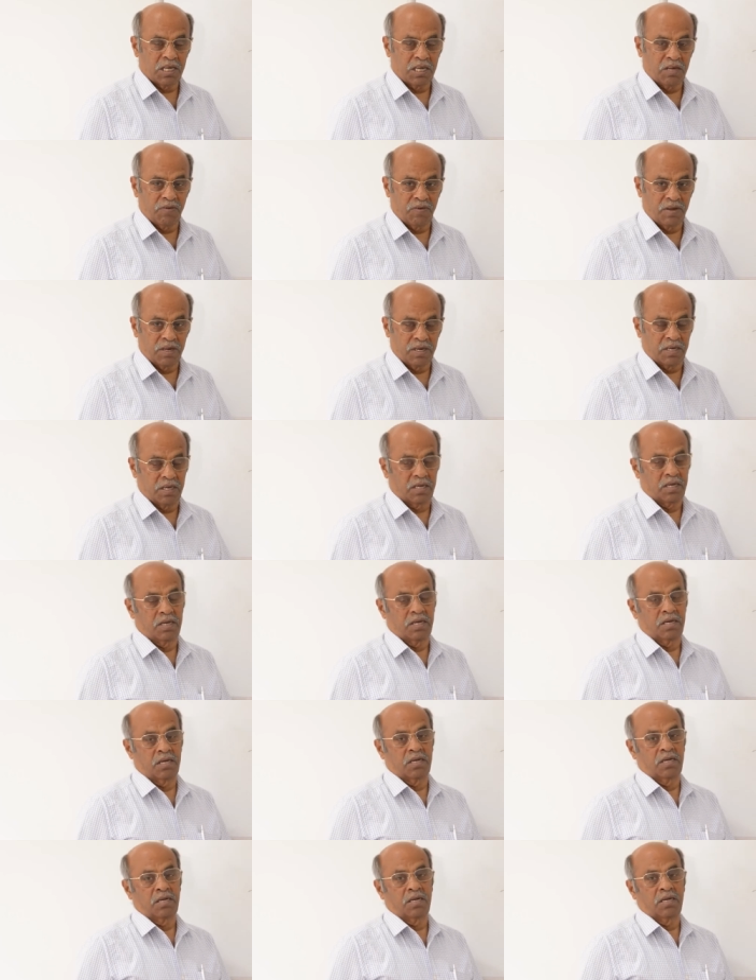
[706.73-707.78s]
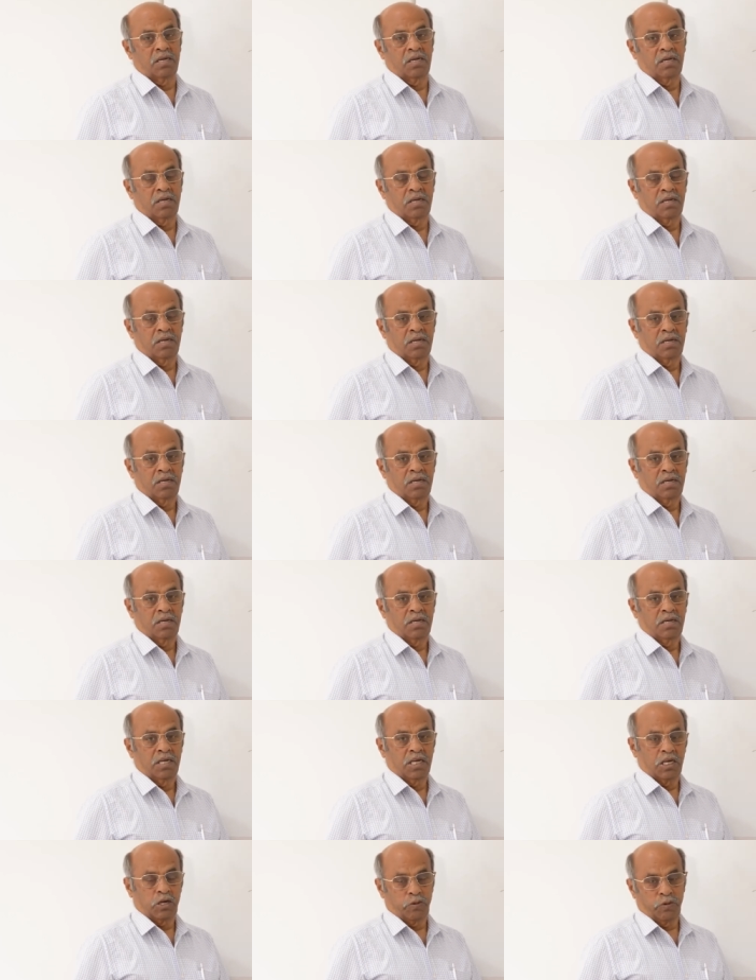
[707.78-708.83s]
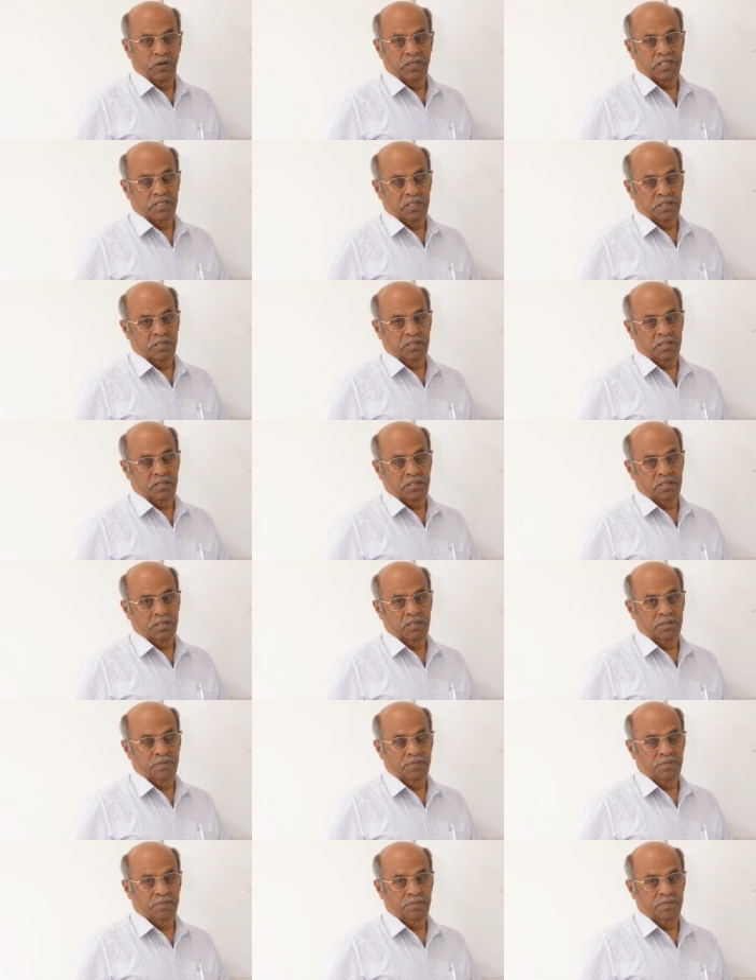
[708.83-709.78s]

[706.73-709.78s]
given equations.